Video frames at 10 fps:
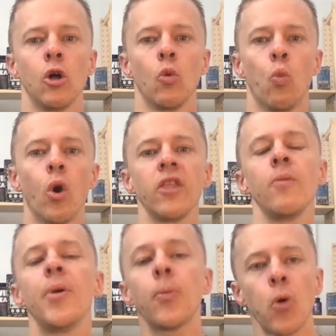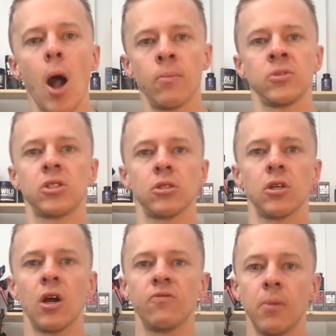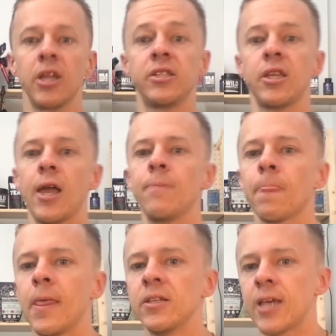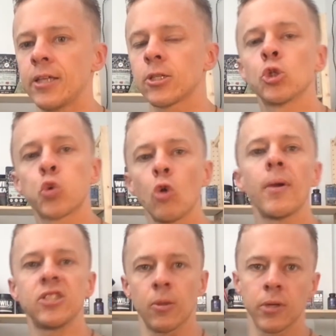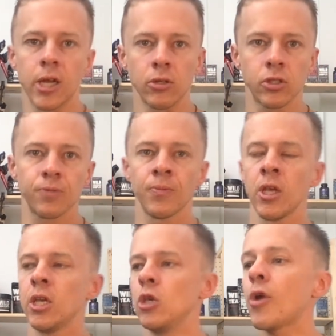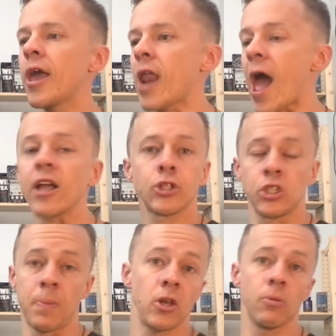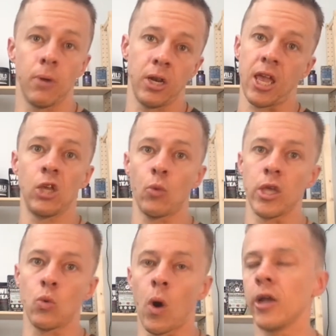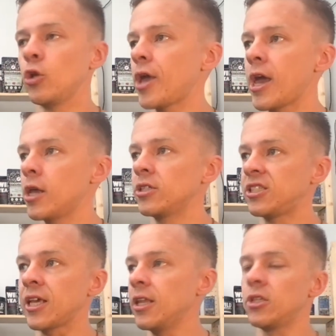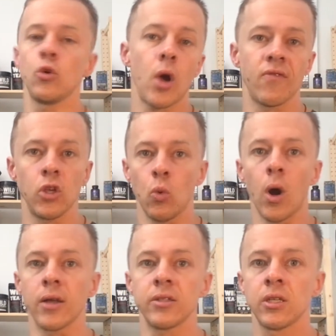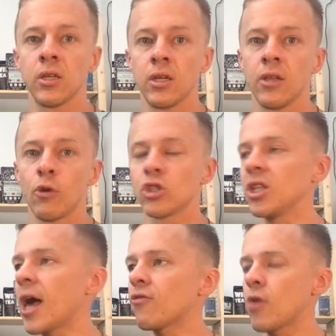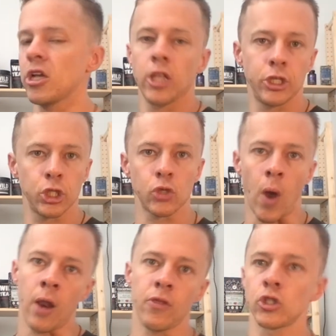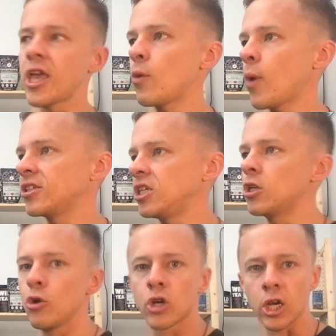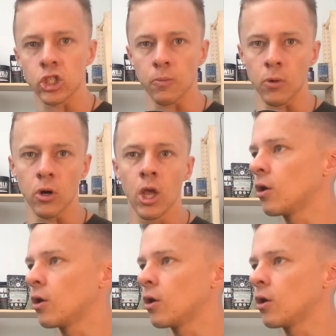One of the big problems of money today is that it's controlled by someone else. You can't actually spend your money any way you want. You can't send it to whoever you want. There's a lot of regulations around it. There's KYC, know your customer.